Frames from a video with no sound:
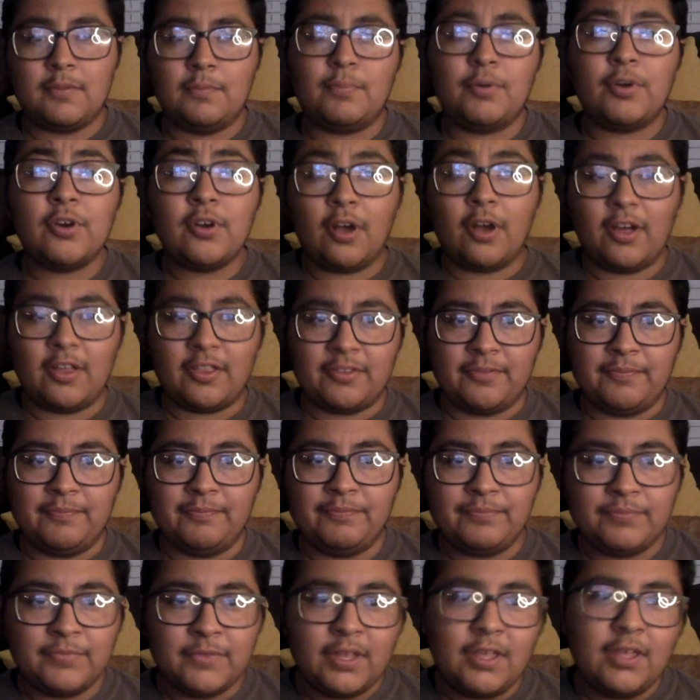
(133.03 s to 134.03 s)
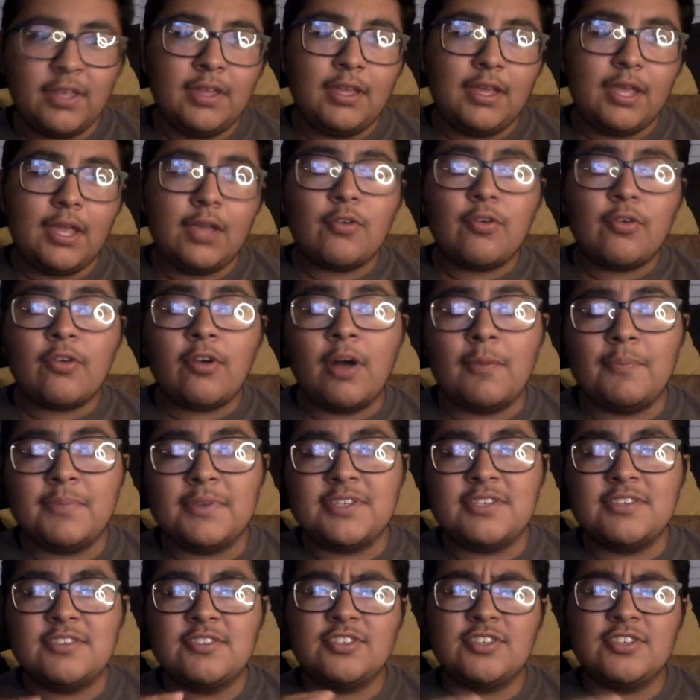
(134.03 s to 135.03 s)
Per Hotham,
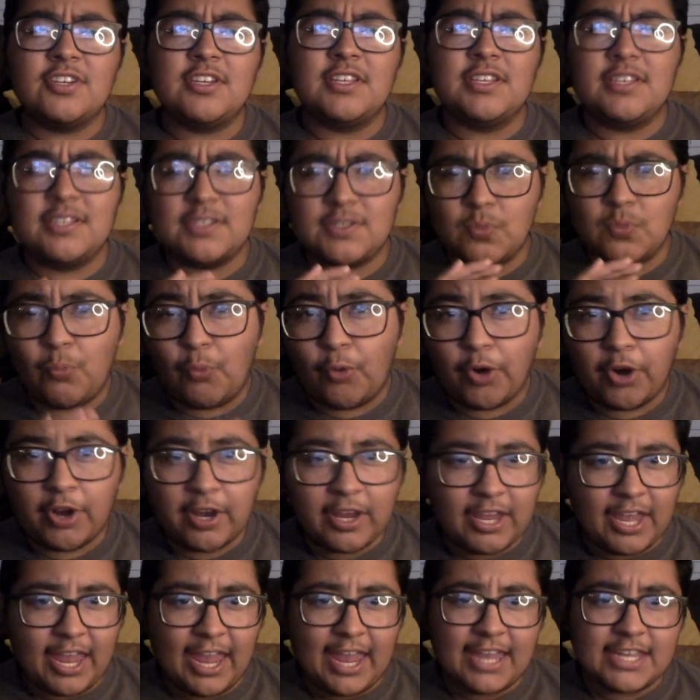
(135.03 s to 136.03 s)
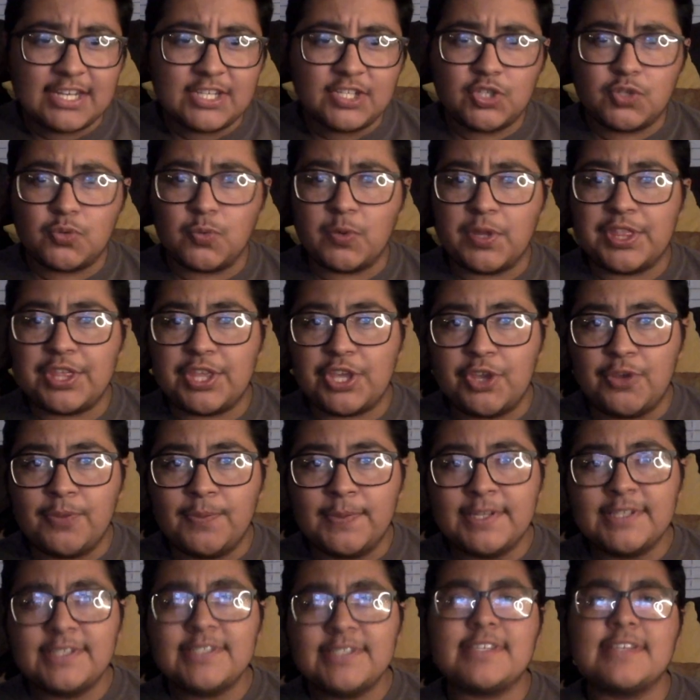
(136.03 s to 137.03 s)
ecocomposition is more engaged with
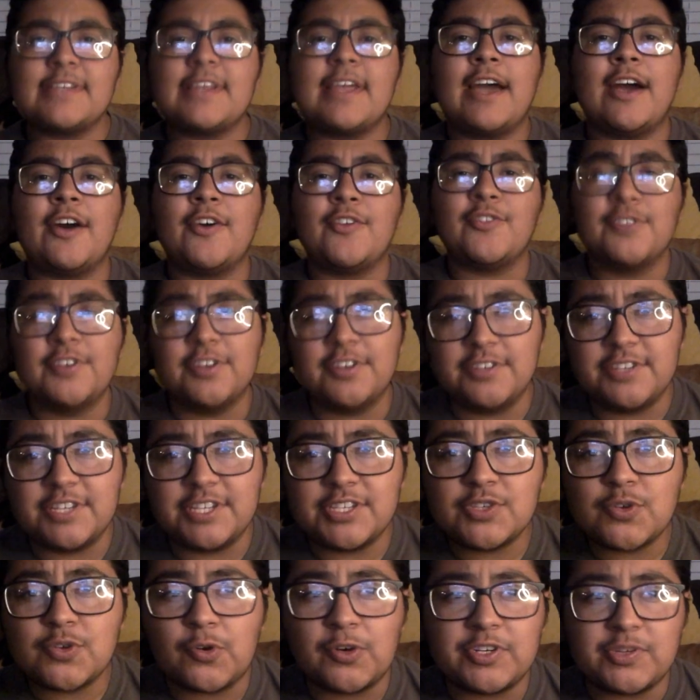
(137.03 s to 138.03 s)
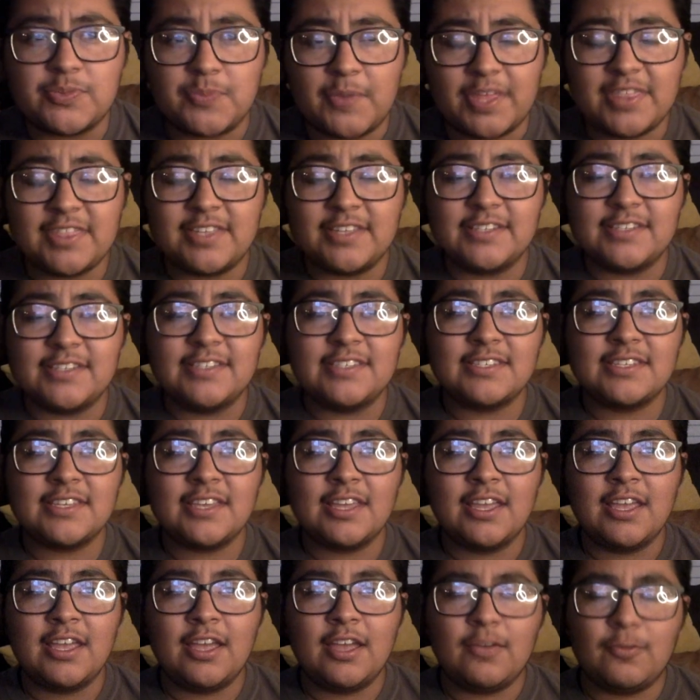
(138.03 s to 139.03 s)
humans and how their discourse methods,
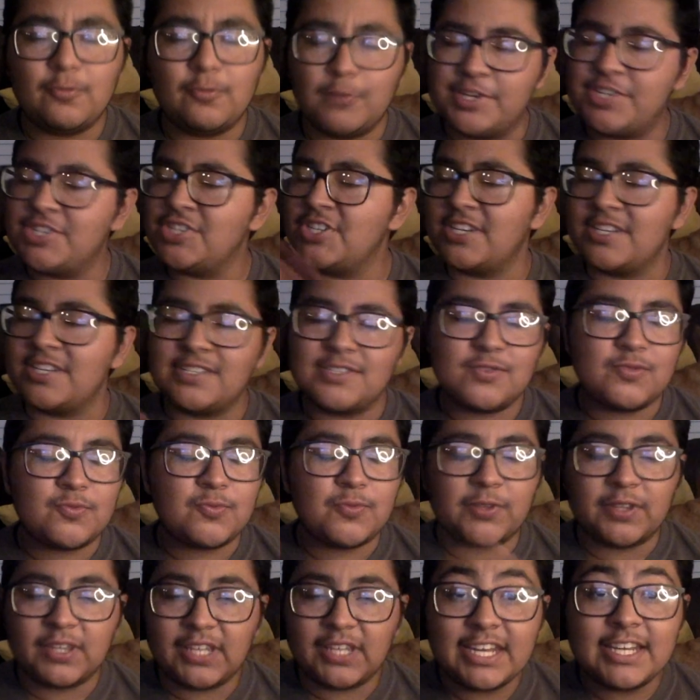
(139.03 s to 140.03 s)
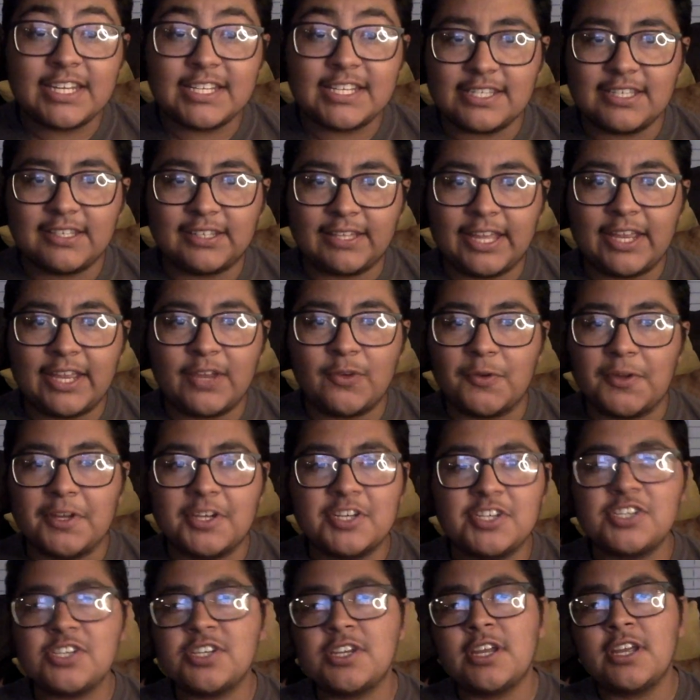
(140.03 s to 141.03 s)
which is related to
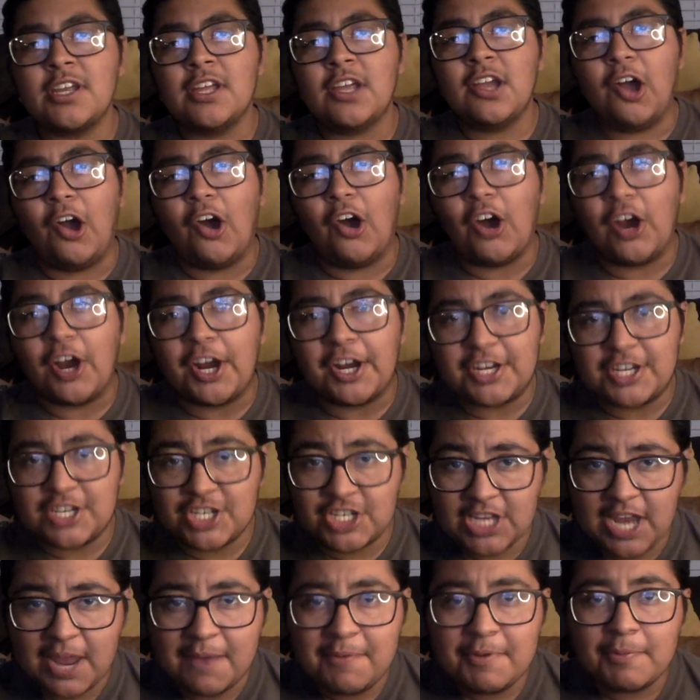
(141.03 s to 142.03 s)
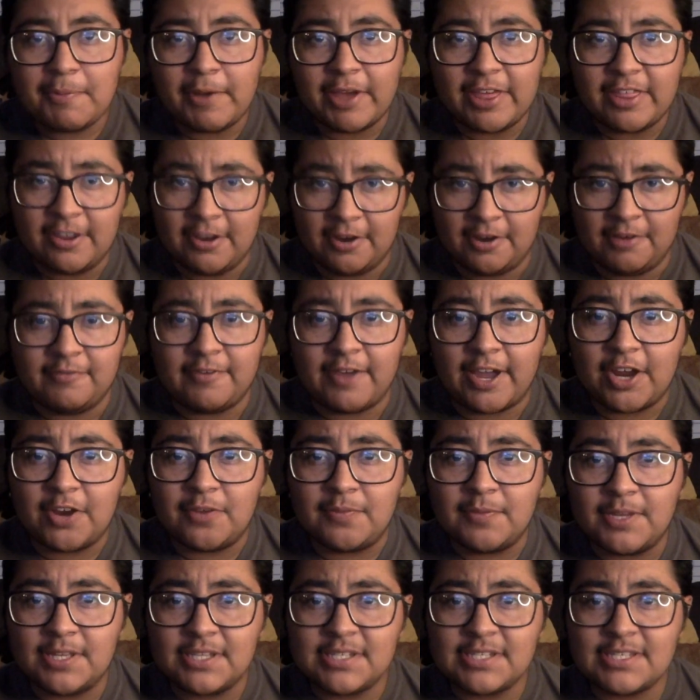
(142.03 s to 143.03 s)
language, are shaped by their
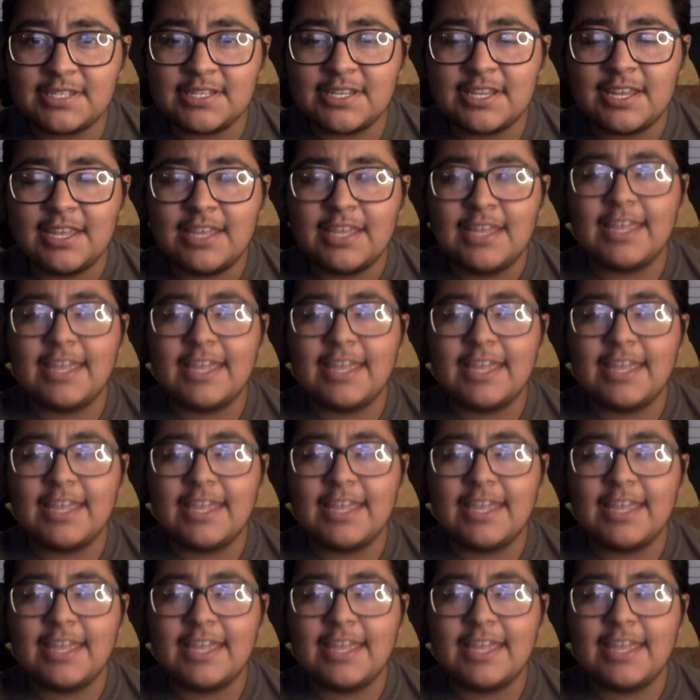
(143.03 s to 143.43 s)
environments.